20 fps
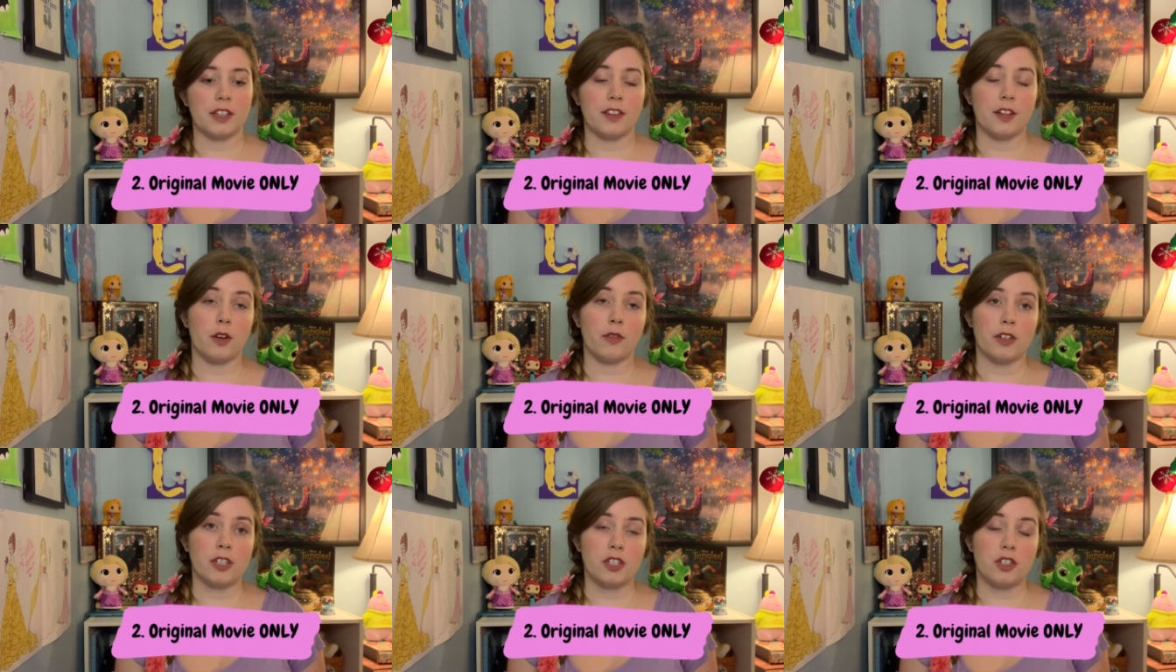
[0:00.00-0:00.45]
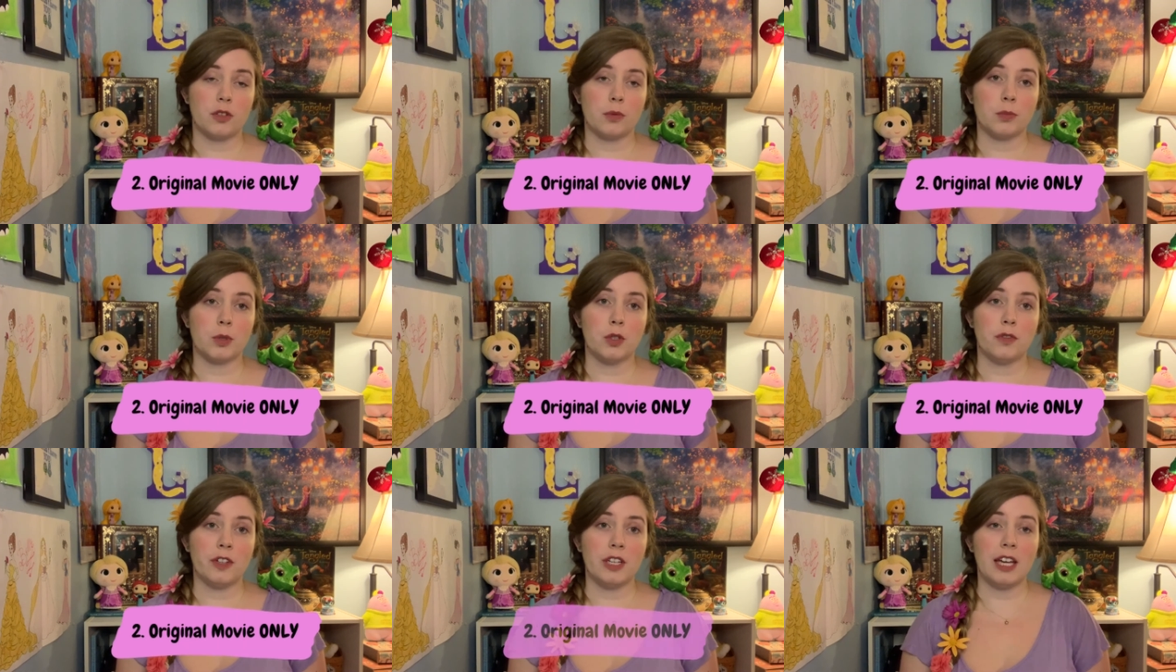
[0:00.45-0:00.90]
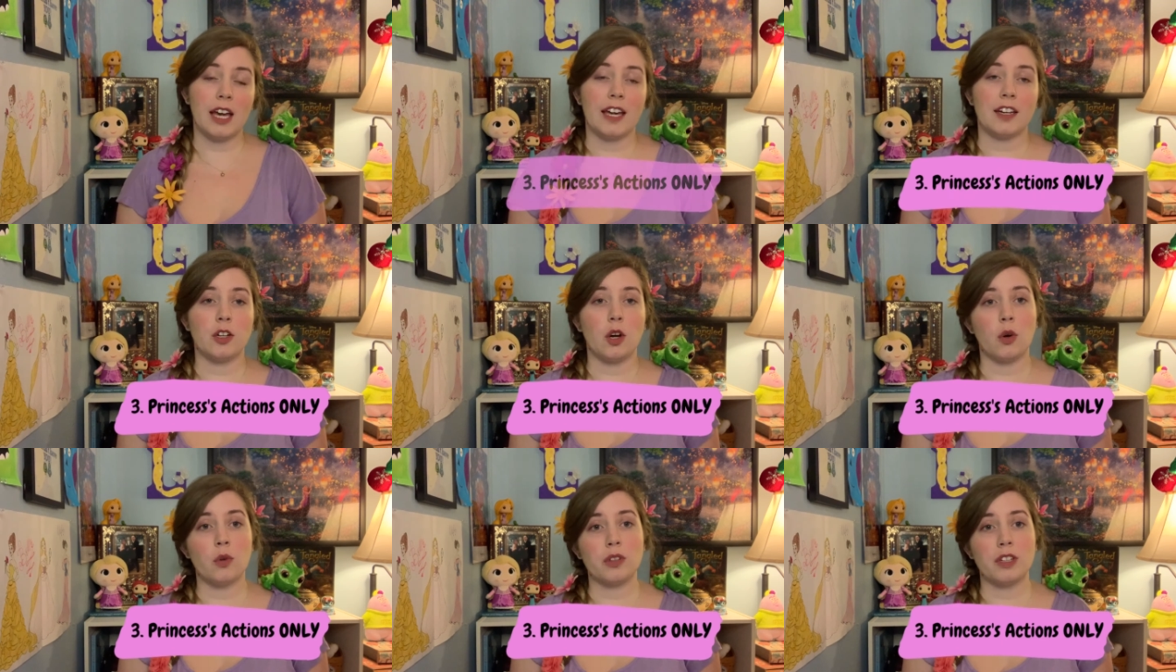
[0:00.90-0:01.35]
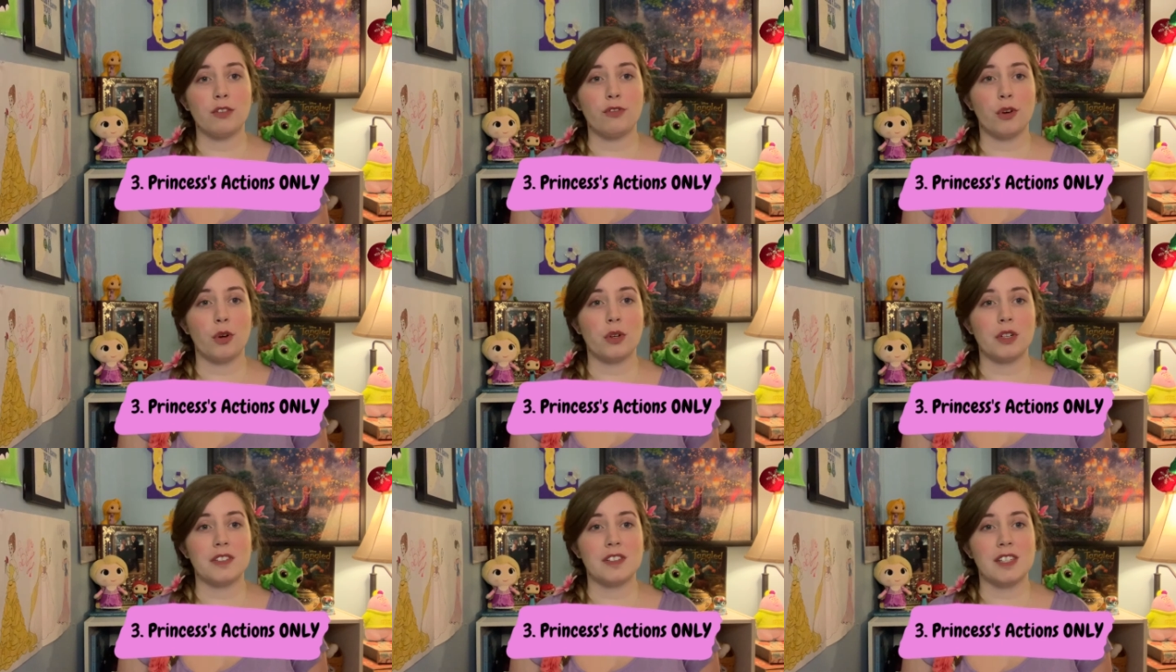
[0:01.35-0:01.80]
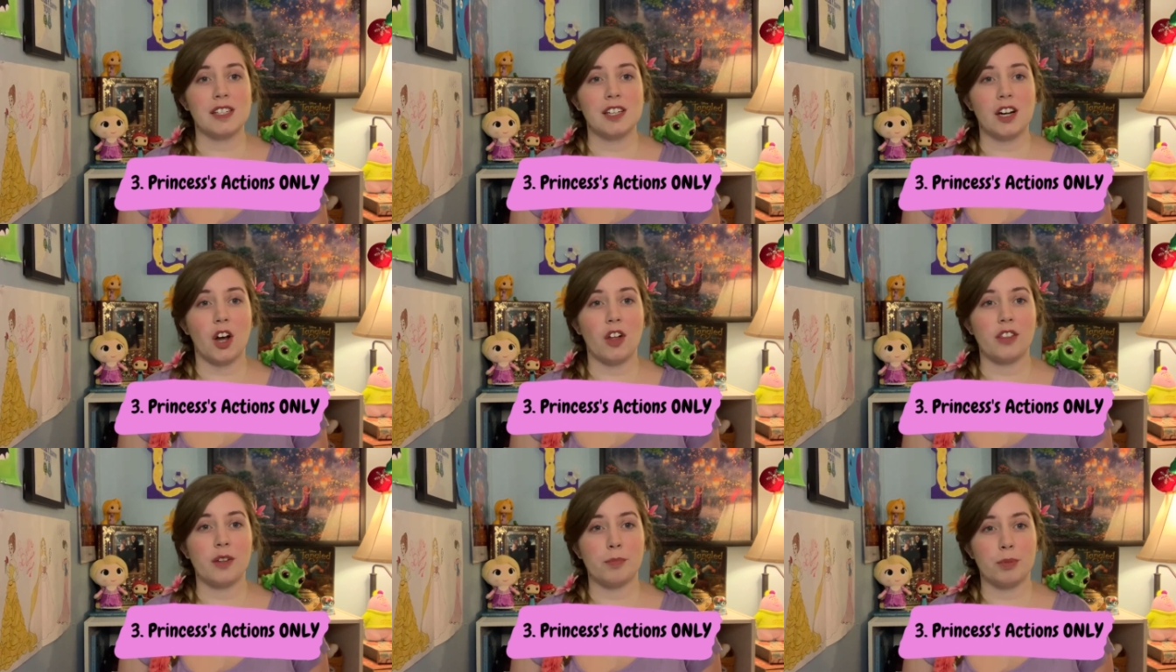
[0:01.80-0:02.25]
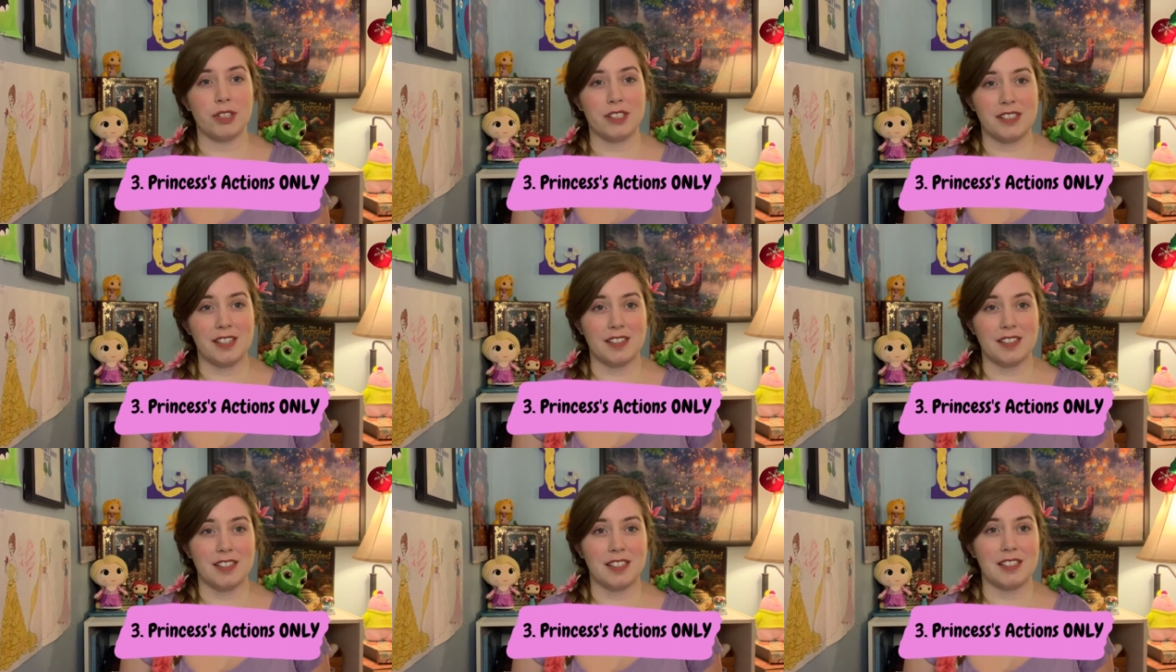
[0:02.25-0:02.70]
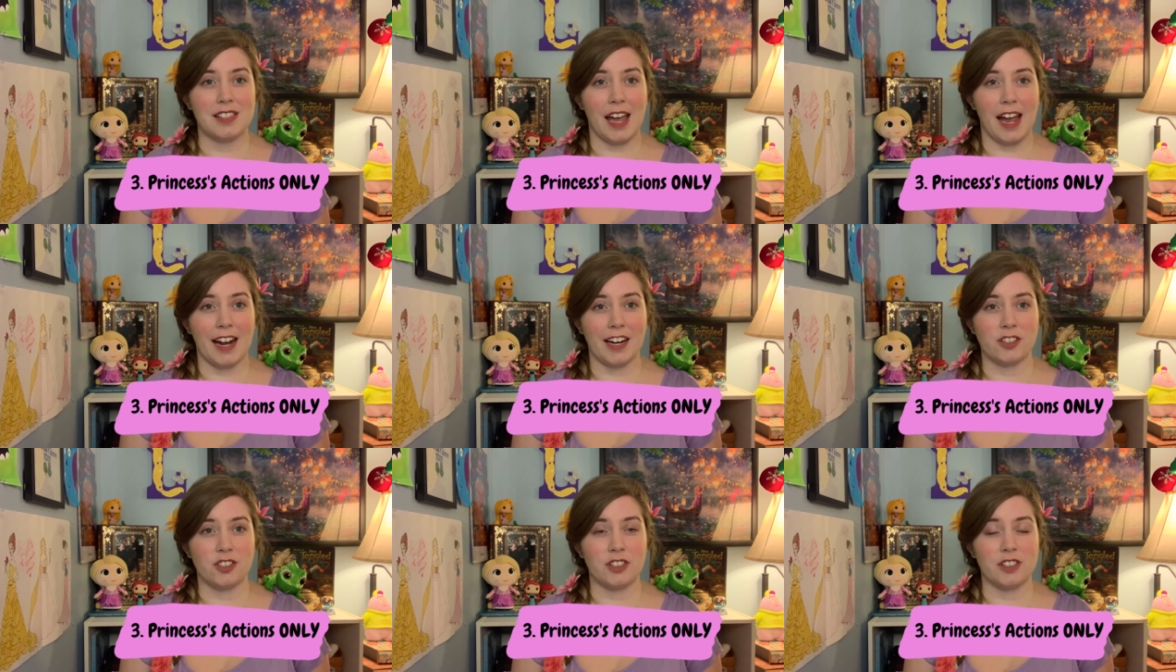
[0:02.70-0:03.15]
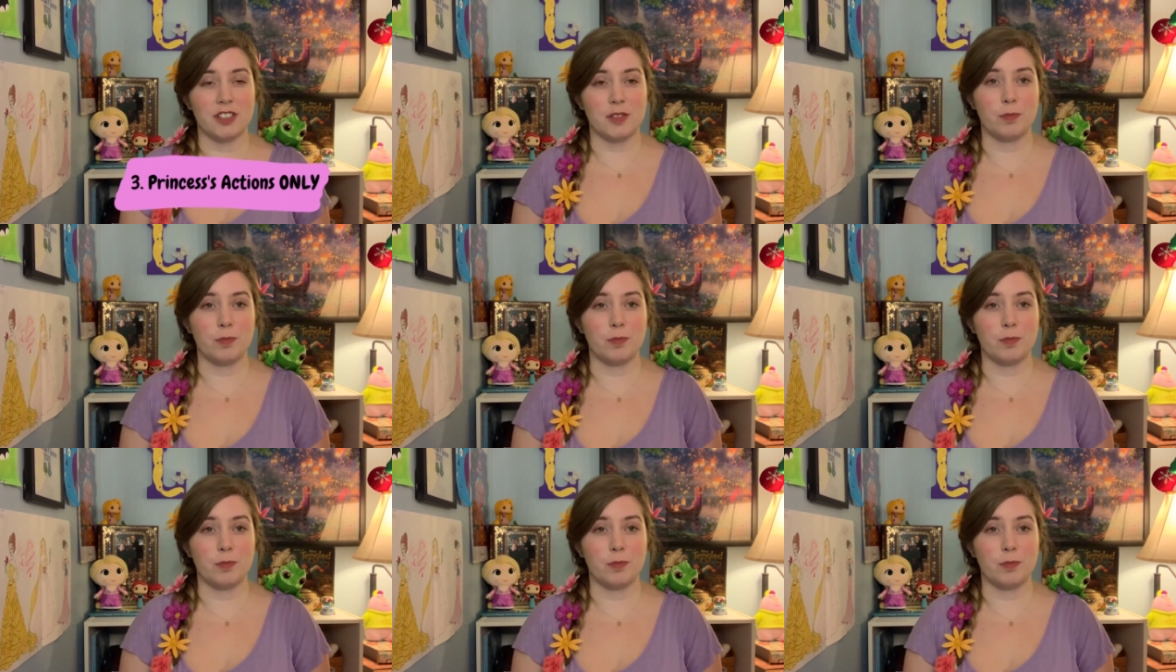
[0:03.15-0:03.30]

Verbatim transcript: the original movie, and only focusing on the princess's actions.